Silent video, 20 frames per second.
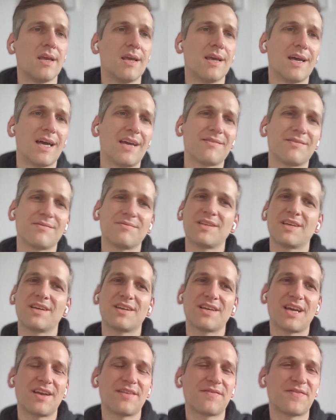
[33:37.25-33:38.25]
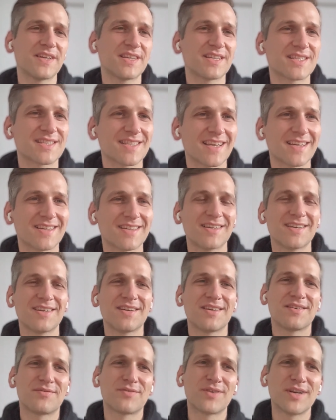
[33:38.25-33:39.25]
I think it's like
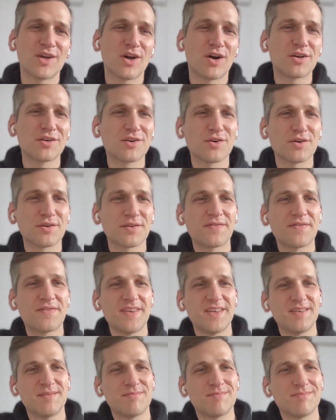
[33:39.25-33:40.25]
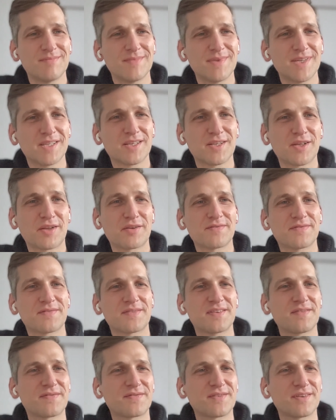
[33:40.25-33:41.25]
a really ongoing theme in a lot of
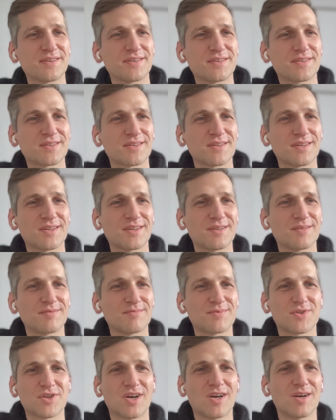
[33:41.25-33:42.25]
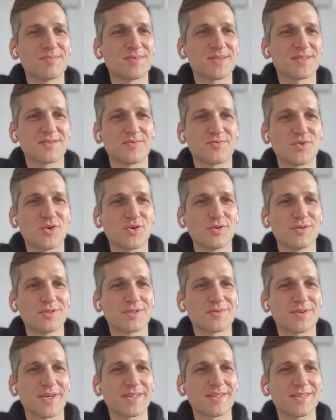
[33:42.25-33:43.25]
different jobs and
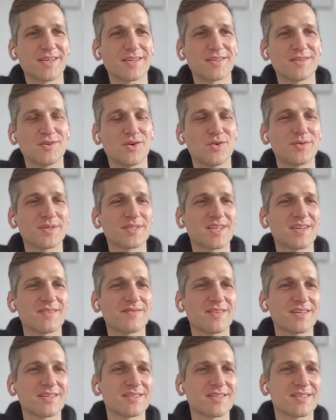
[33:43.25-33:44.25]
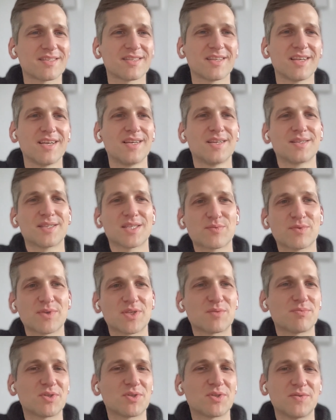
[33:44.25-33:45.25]
roles, right? Like you always have like this
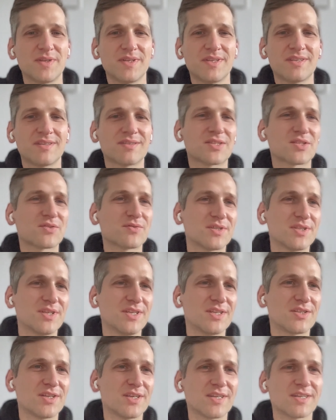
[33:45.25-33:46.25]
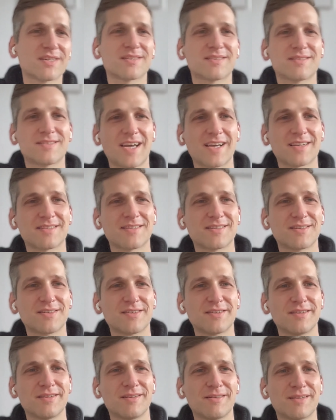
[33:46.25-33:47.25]
switch between strategic,
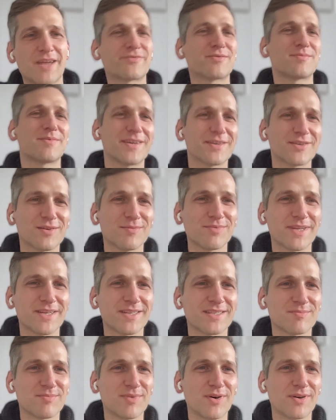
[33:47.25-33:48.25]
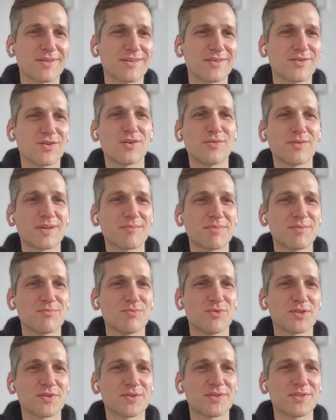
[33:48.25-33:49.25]
tactical. Everybody complains about it. Oh, I want to be
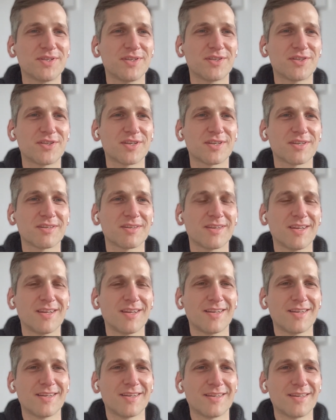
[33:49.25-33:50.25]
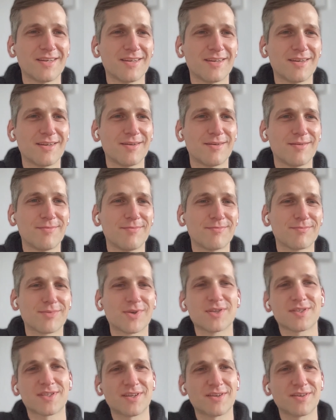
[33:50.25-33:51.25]
more strategic
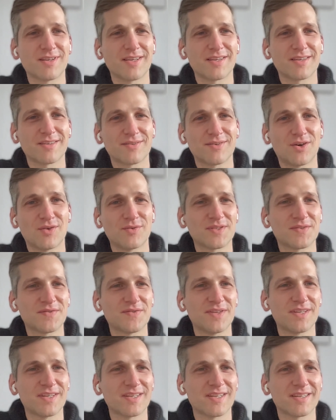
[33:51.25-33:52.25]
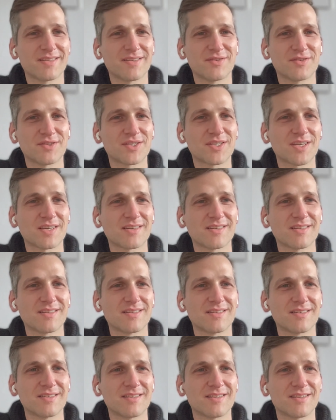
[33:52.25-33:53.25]
because they're like always feeling like they're stuck in
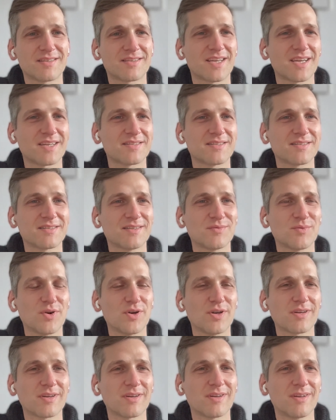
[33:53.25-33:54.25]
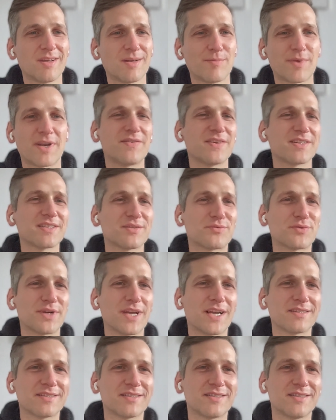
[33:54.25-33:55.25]
the tactical work. But I think the
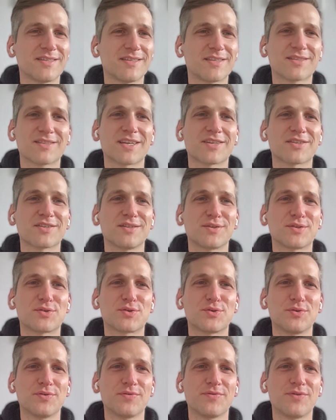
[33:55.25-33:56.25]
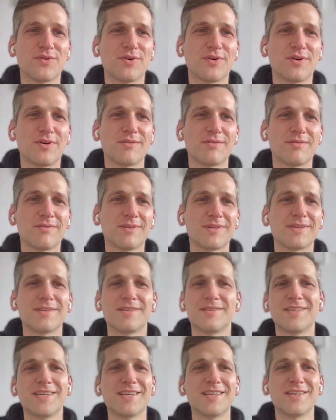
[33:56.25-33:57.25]
reality, this is actually true for
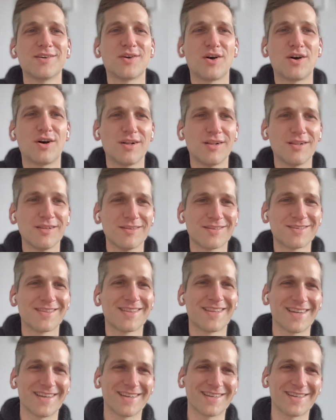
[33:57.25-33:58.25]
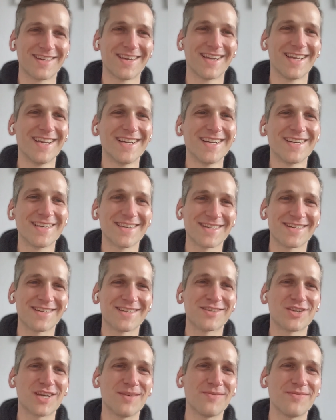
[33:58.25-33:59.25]
nearly all like
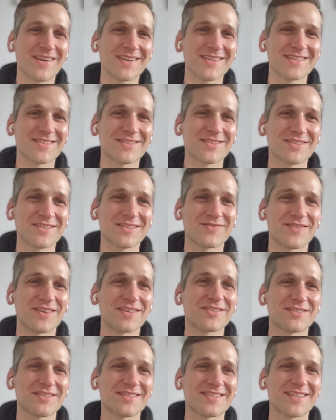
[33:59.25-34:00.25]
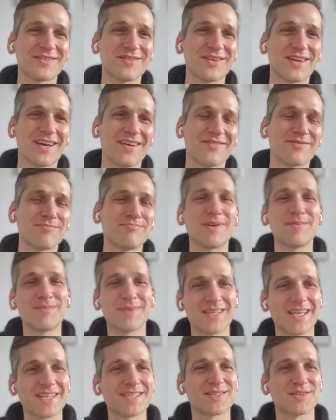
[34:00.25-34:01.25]
job functions structures that you have. Maybe
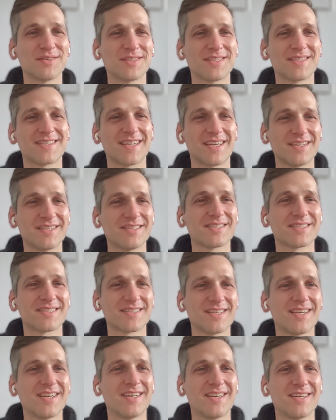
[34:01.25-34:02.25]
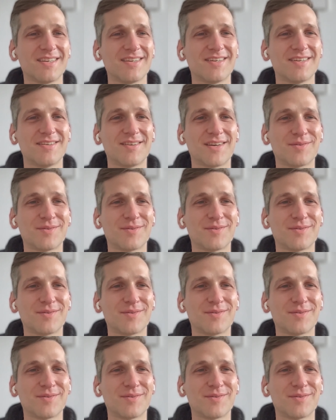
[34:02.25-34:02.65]
less so in sales, I